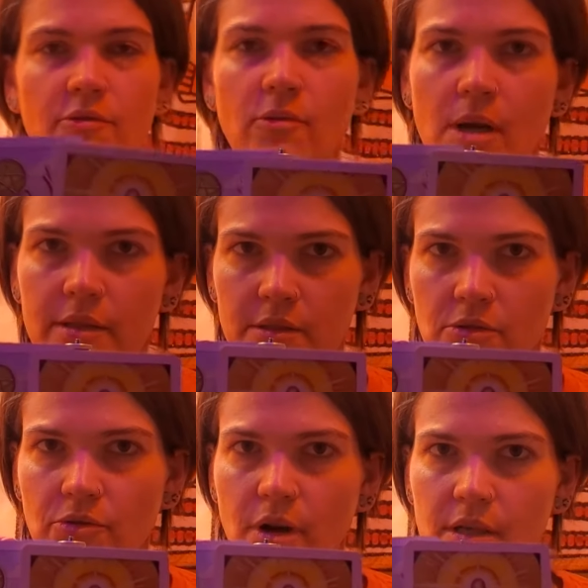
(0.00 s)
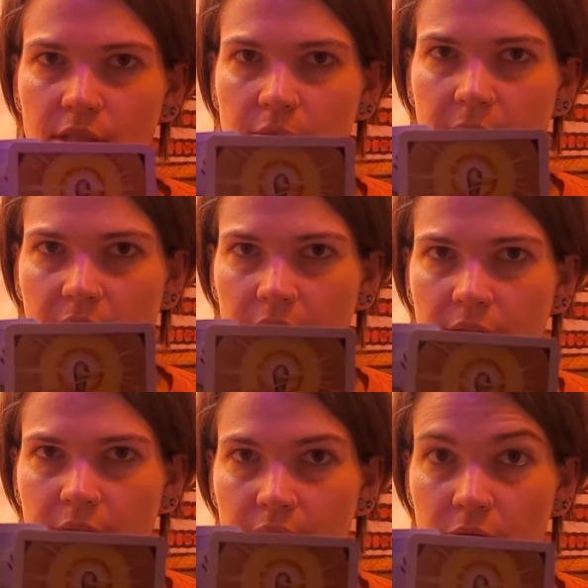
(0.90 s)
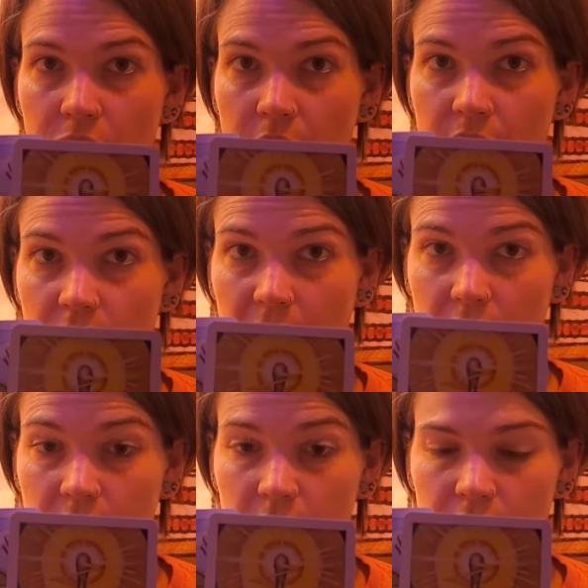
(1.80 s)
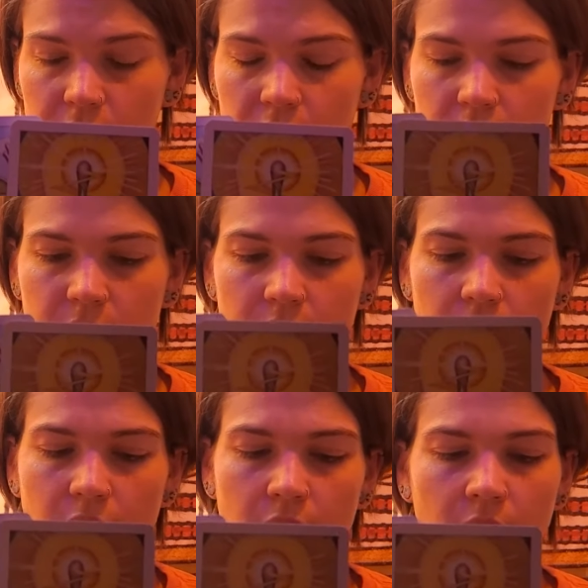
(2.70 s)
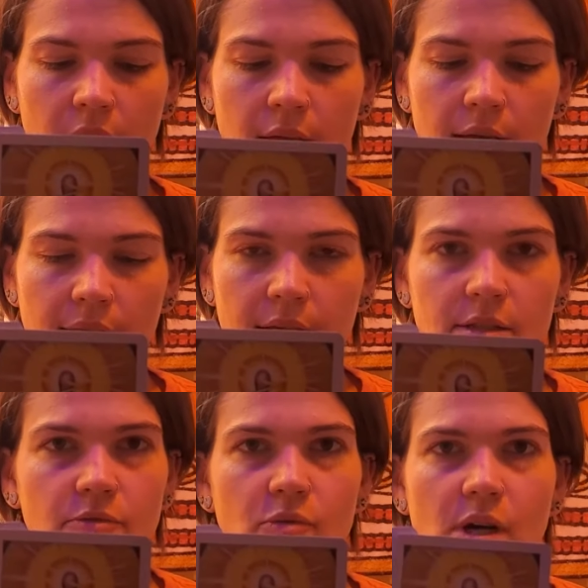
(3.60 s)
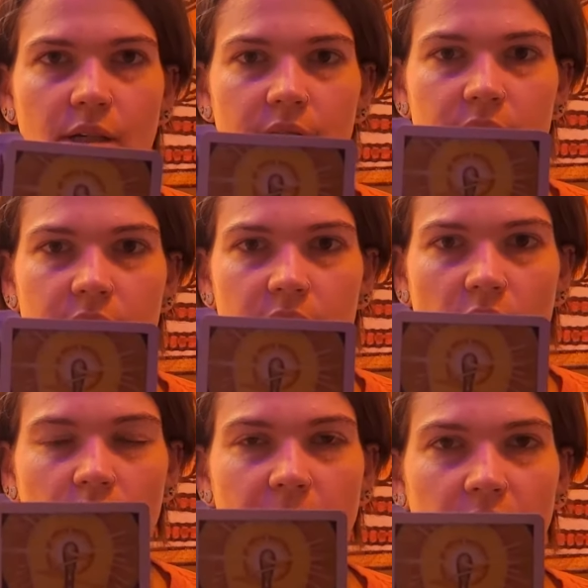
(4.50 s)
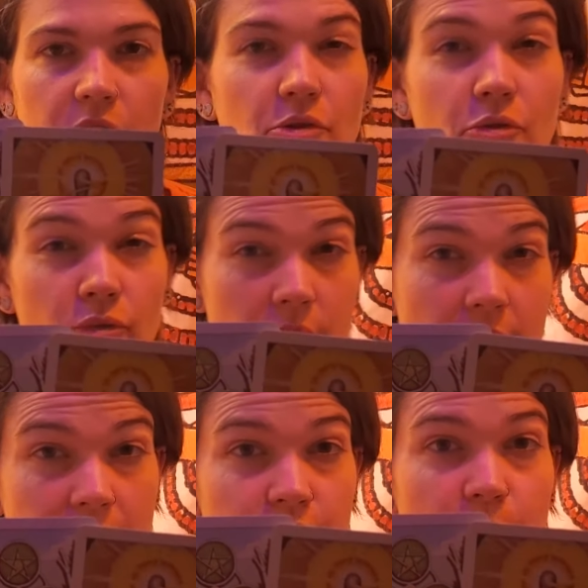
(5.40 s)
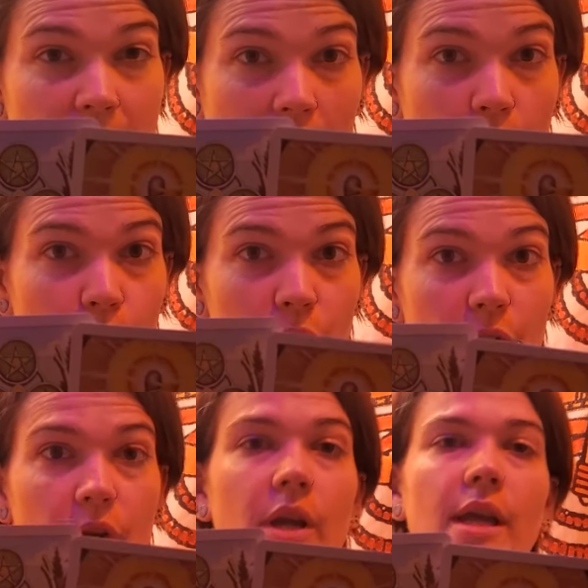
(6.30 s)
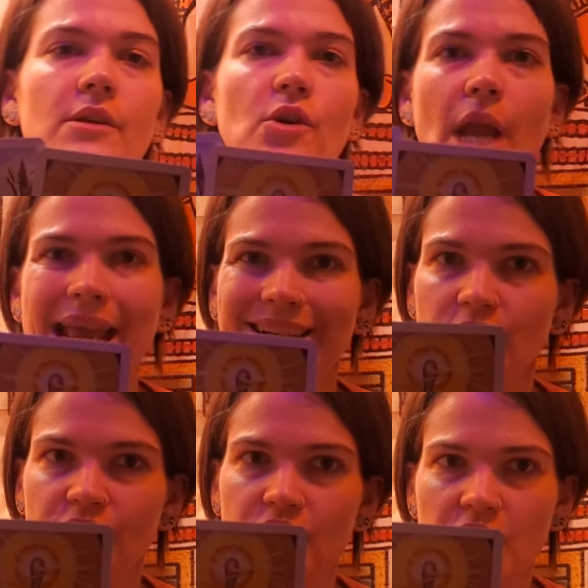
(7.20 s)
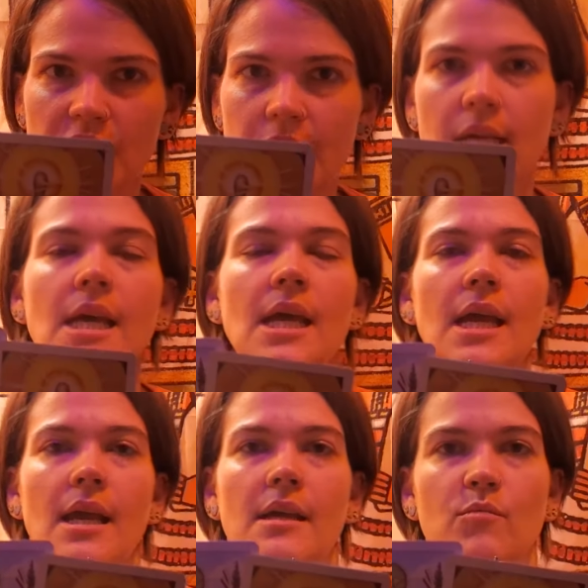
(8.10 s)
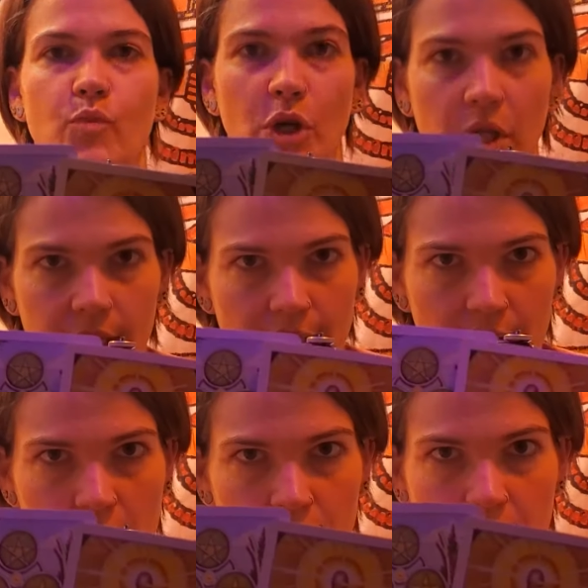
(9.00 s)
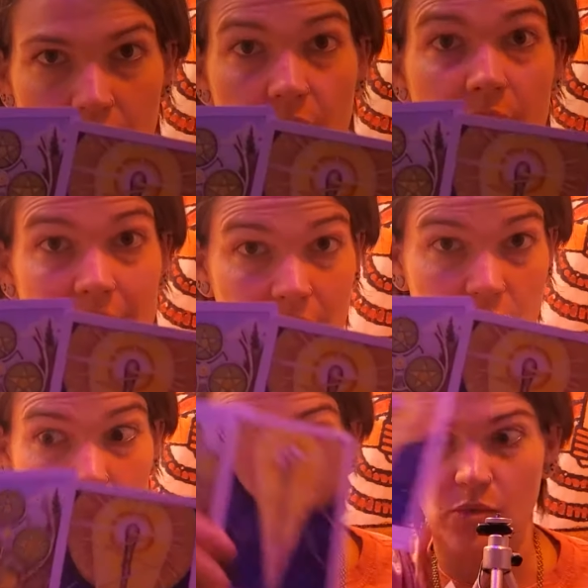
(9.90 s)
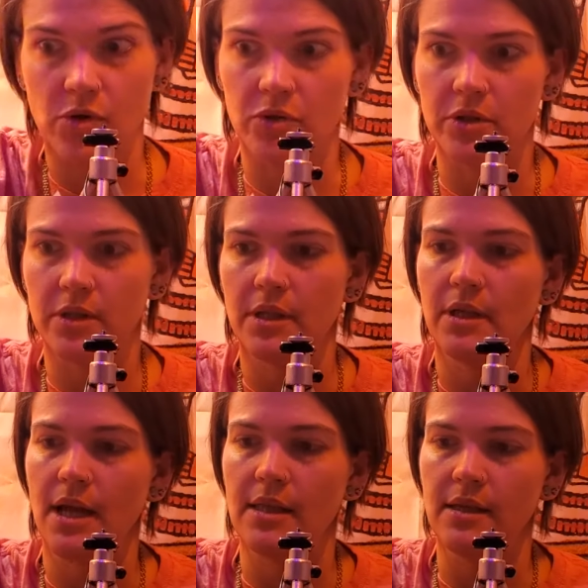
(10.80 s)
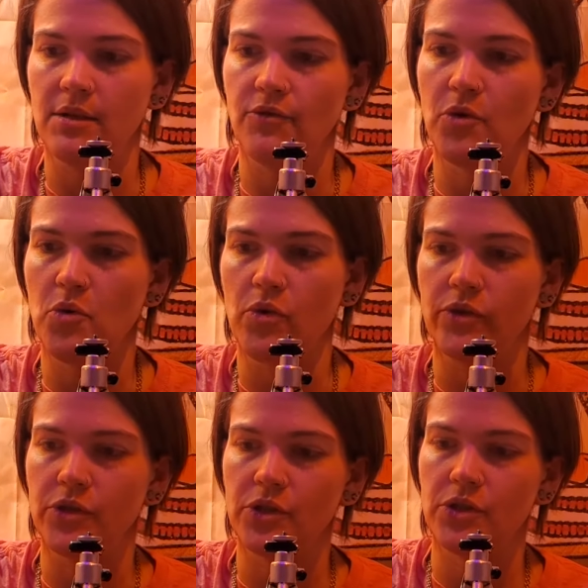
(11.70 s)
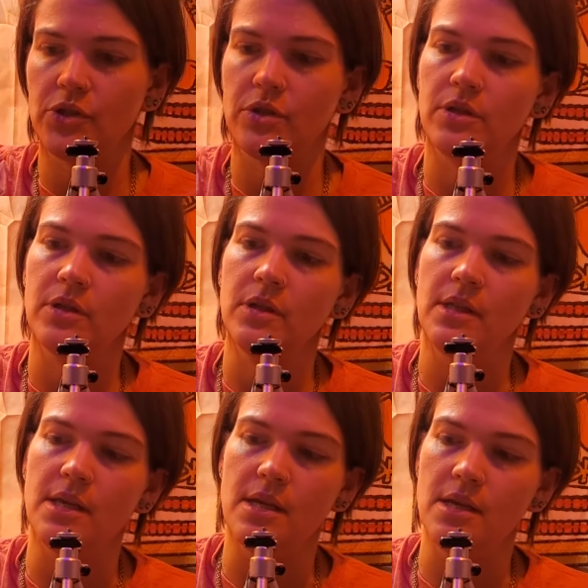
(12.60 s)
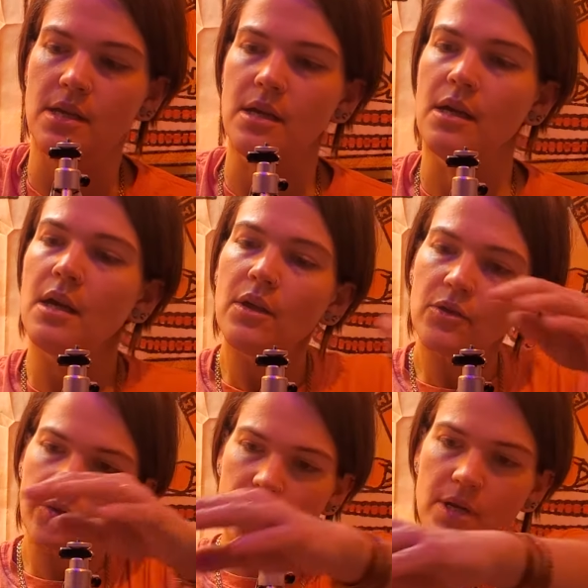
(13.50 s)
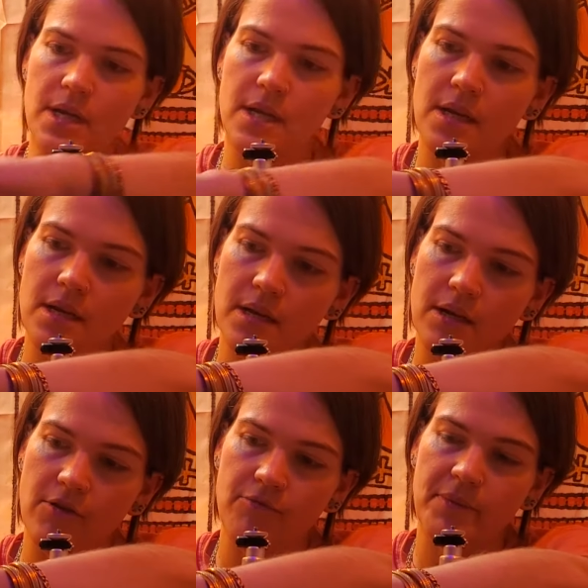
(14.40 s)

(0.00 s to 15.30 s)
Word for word: of Wands crossed by the Three of Pentacles. Ace of Wands is all about your creative power and your energy and putting that out there into the world. And then, of course, the Three of